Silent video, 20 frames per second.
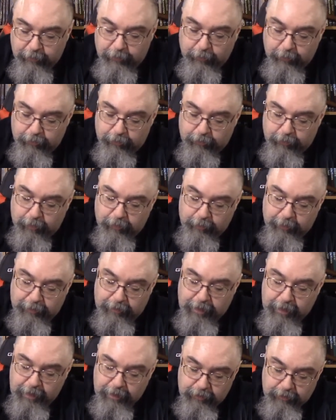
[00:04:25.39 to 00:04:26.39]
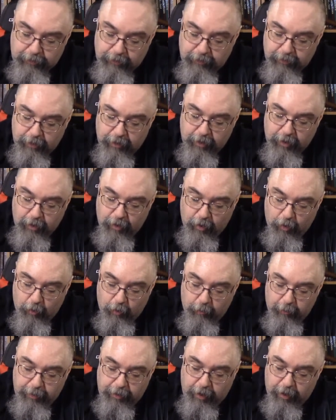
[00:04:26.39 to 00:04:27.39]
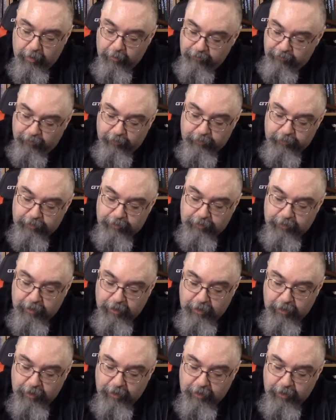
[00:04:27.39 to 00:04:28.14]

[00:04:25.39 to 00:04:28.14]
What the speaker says: personal augmentation, home comforts,